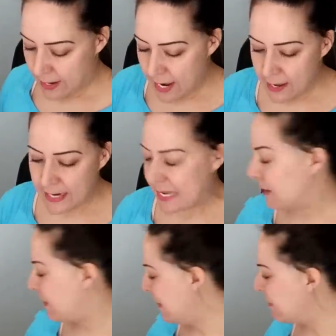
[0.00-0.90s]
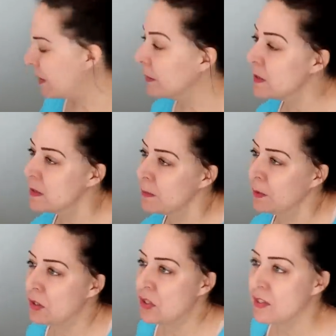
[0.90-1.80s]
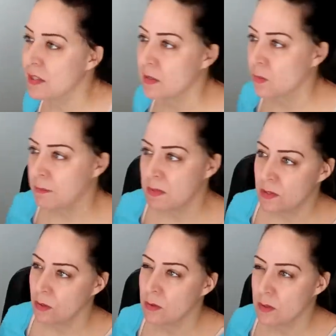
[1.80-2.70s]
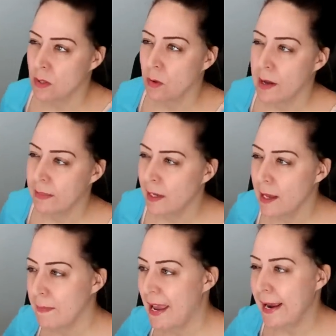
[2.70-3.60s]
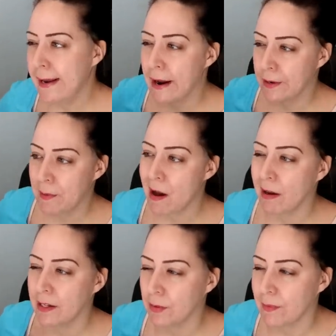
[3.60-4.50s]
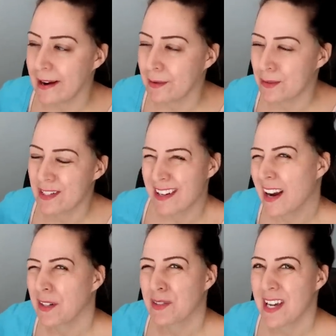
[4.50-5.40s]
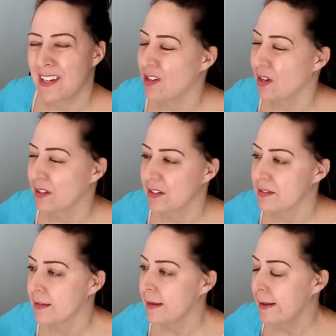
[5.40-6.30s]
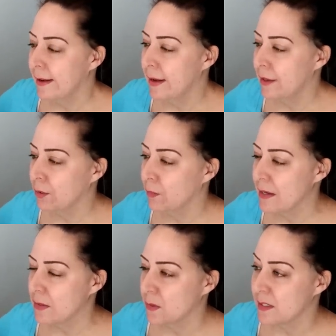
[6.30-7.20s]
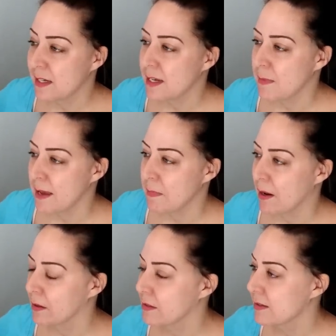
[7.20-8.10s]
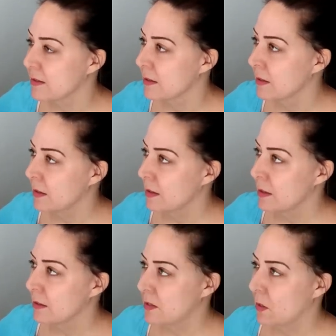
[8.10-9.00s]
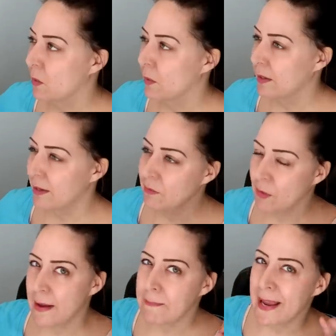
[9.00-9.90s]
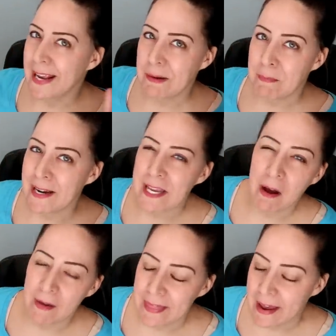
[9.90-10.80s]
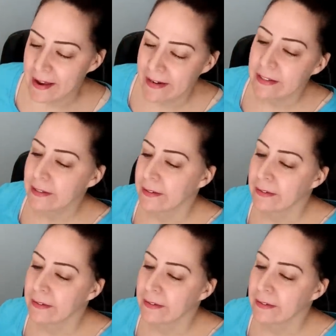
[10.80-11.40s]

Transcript: I had eBay bucks to purchase the swimsuit, so I think I paid out of pocket around nine or ten dollars, and the rest was eBay bucks. So even though I made money on that,